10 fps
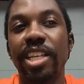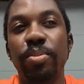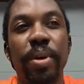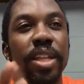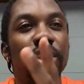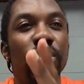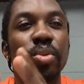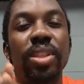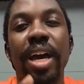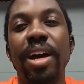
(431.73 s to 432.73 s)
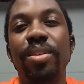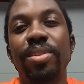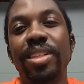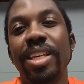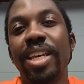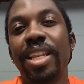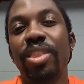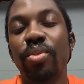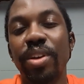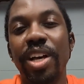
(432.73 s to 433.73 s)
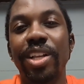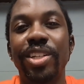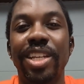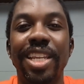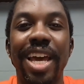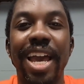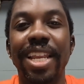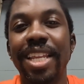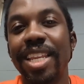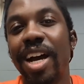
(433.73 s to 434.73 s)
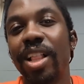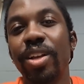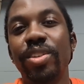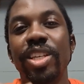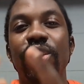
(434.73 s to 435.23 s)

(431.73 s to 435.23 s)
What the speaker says: I spent $2,390